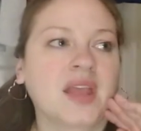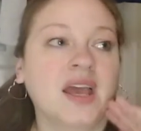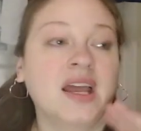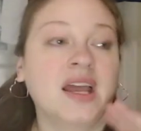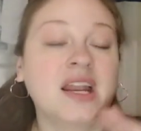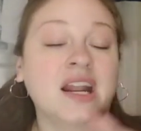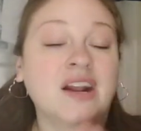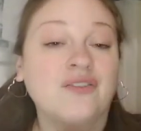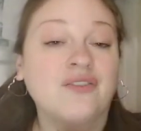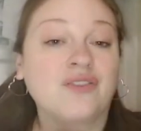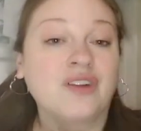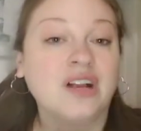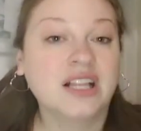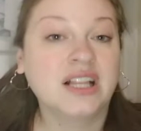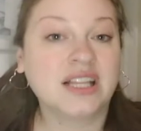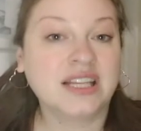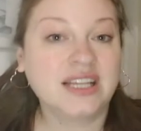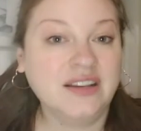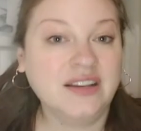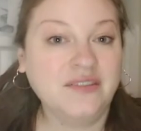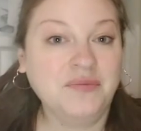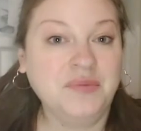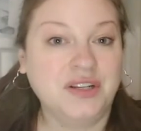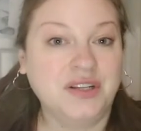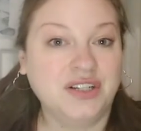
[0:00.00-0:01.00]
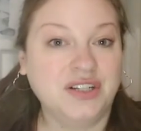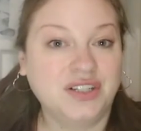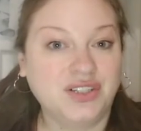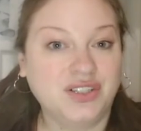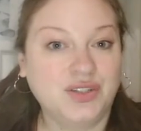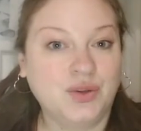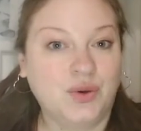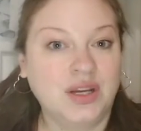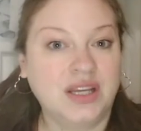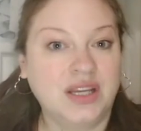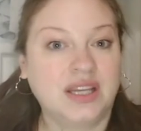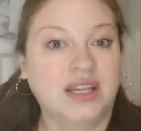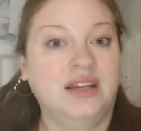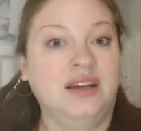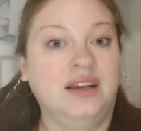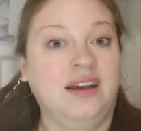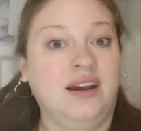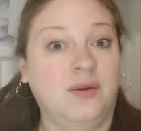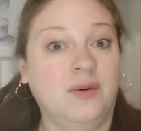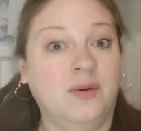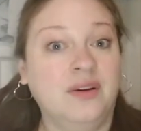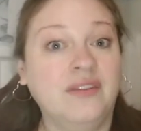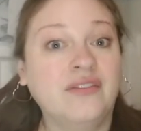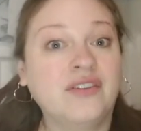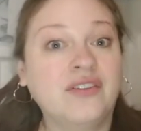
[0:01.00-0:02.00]
And I really have been enjoying it.
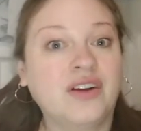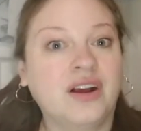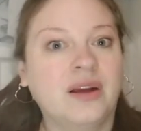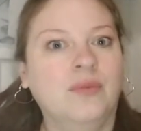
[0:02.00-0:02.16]
However,